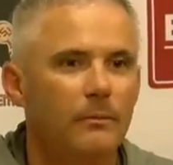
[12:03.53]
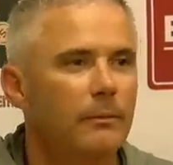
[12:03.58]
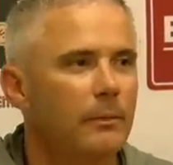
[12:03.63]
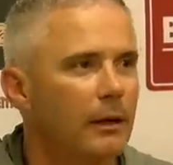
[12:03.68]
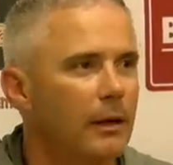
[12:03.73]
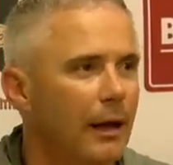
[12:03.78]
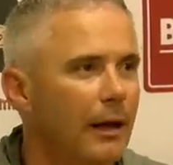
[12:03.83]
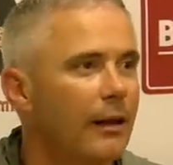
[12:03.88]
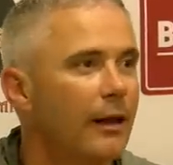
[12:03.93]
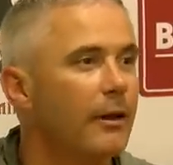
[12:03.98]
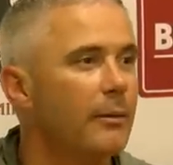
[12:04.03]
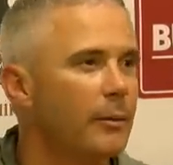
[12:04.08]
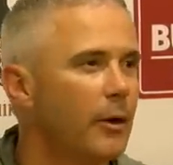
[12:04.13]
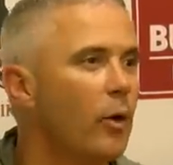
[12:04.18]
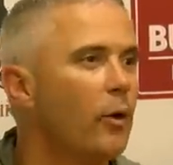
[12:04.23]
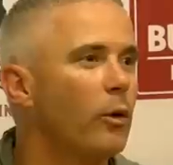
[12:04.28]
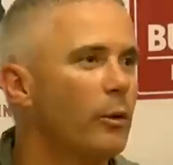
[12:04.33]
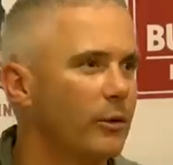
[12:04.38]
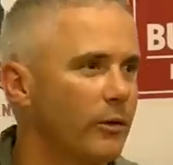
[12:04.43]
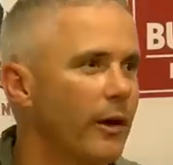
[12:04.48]
And I let them
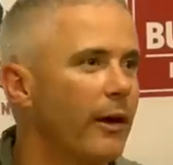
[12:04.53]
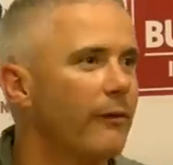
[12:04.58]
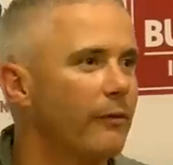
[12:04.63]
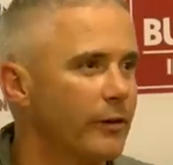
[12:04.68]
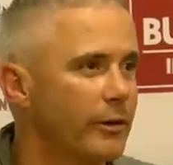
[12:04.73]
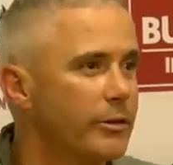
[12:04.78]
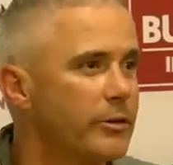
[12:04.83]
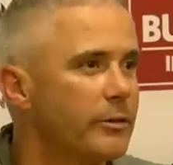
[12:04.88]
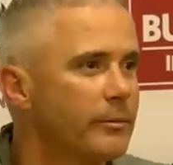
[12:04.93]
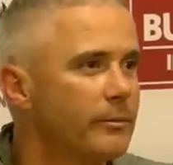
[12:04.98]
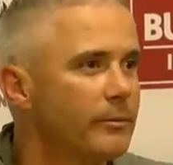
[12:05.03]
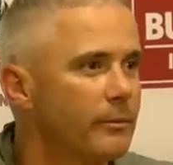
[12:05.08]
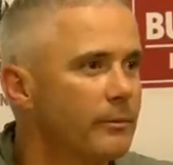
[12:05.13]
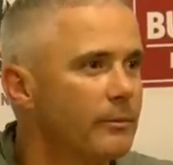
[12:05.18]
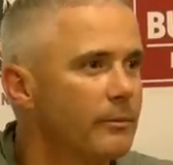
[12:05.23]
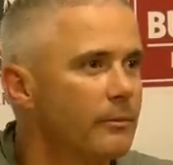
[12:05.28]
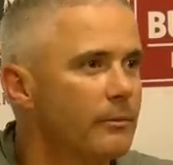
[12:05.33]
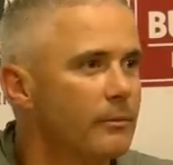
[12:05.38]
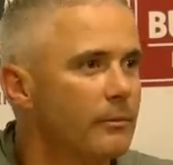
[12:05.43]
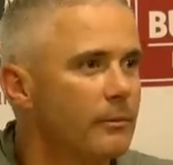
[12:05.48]
know it was average,
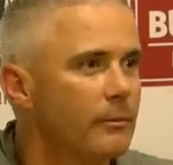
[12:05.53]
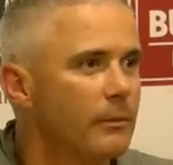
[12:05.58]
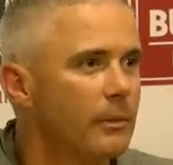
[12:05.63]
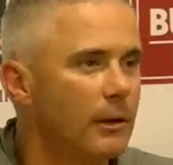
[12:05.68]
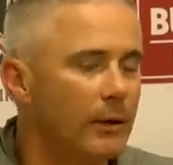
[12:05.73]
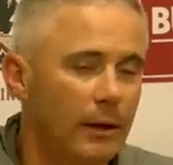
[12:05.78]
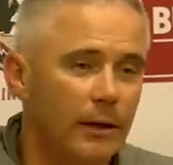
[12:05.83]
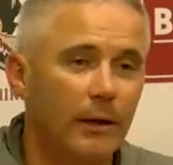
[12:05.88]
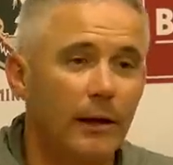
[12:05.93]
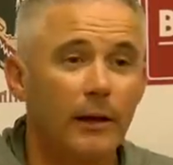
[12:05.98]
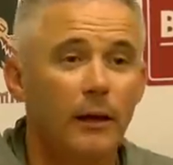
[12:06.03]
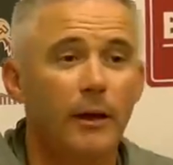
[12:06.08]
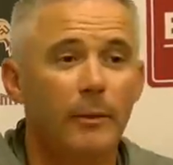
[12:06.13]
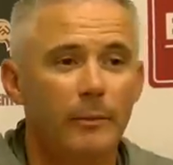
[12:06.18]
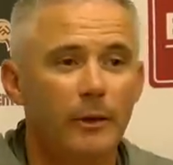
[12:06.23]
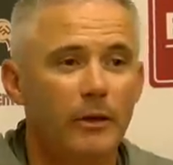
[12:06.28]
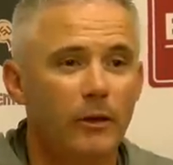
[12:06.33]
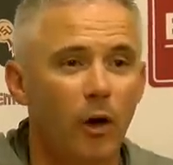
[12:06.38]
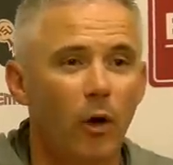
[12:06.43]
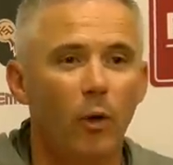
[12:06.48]
and then they let
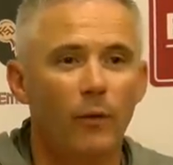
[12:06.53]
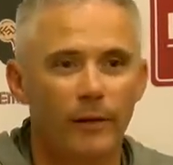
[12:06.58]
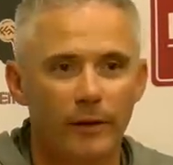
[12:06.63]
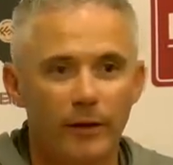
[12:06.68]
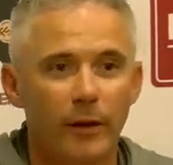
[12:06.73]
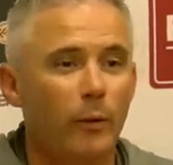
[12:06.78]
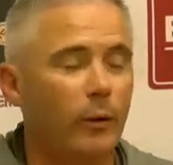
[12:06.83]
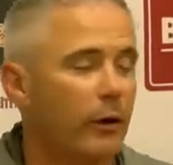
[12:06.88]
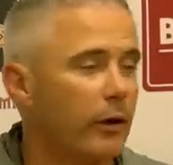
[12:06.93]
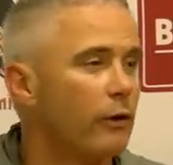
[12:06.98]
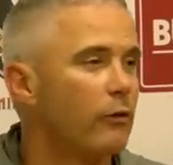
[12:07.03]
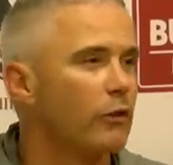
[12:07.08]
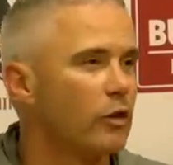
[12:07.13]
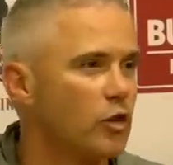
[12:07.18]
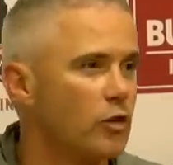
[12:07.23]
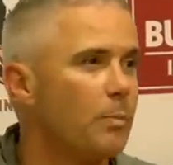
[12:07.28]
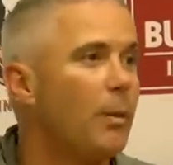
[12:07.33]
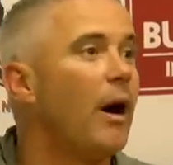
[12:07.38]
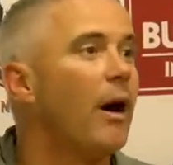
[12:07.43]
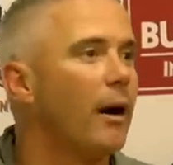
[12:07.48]
me know that they were going to
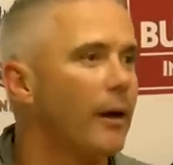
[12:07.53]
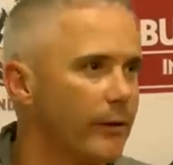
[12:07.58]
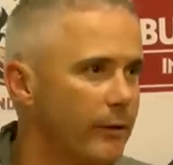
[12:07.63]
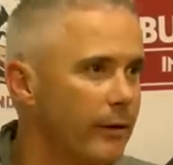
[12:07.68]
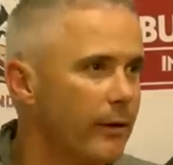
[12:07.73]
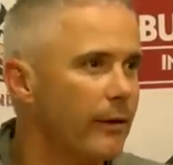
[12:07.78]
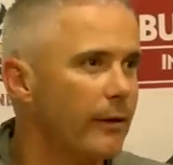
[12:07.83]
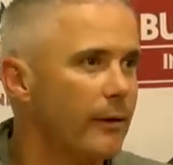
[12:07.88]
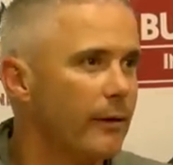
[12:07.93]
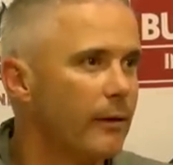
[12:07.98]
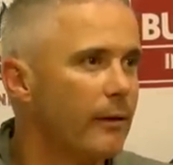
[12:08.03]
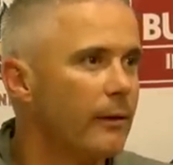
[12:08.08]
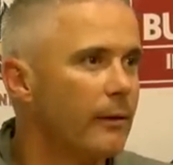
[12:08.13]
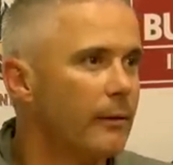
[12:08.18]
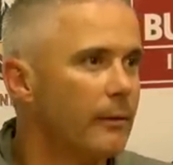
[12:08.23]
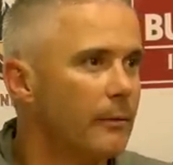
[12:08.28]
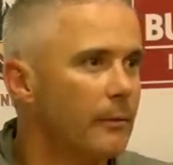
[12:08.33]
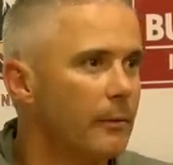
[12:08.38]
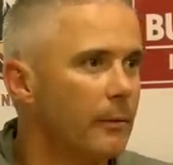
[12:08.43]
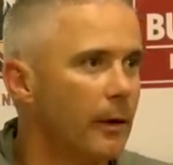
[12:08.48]
respond,
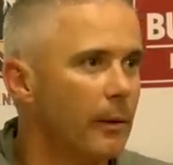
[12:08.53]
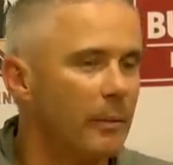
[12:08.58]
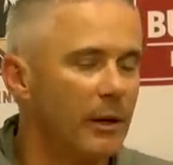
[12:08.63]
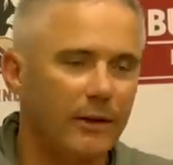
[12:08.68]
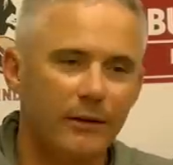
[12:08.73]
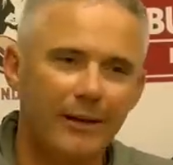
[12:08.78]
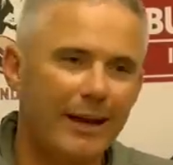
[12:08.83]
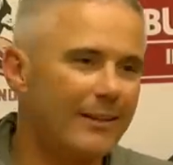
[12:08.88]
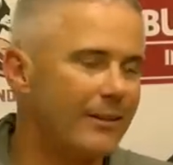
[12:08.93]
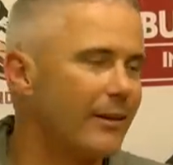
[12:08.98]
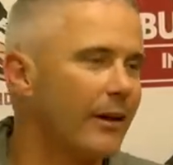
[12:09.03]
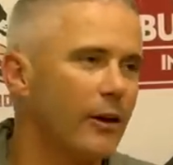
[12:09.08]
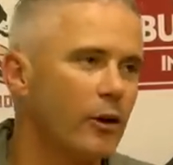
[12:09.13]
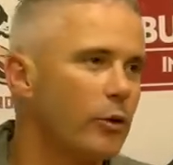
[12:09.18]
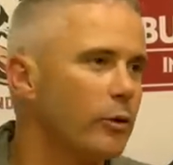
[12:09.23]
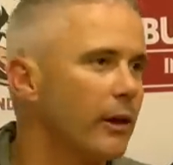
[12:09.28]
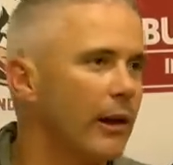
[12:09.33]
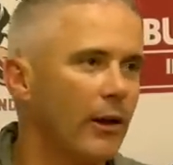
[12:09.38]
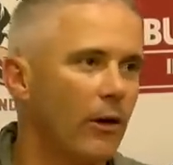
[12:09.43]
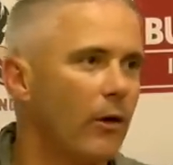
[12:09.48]
right? Because that's not
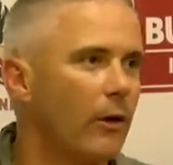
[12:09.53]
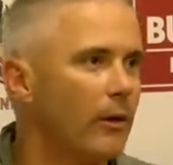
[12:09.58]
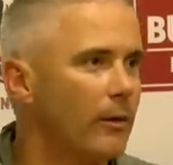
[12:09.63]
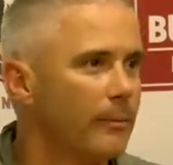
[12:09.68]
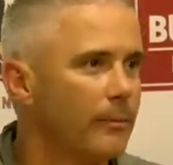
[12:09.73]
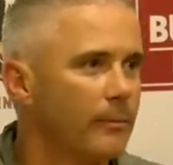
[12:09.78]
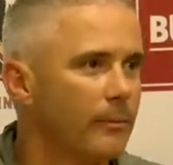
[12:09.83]
who they are.